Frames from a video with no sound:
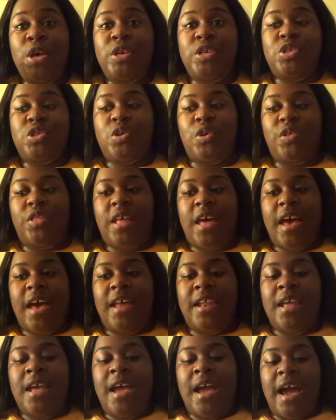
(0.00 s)
so
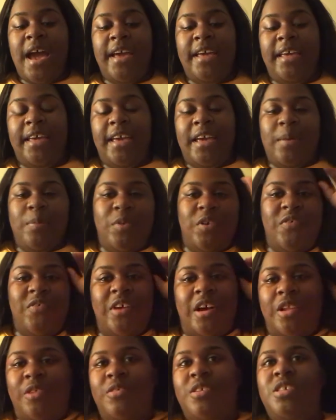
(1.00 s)
that I can gain more
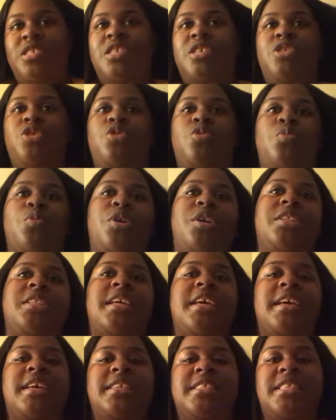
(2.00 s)
followers and do more
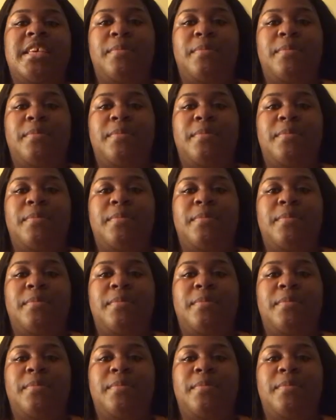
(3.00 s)
things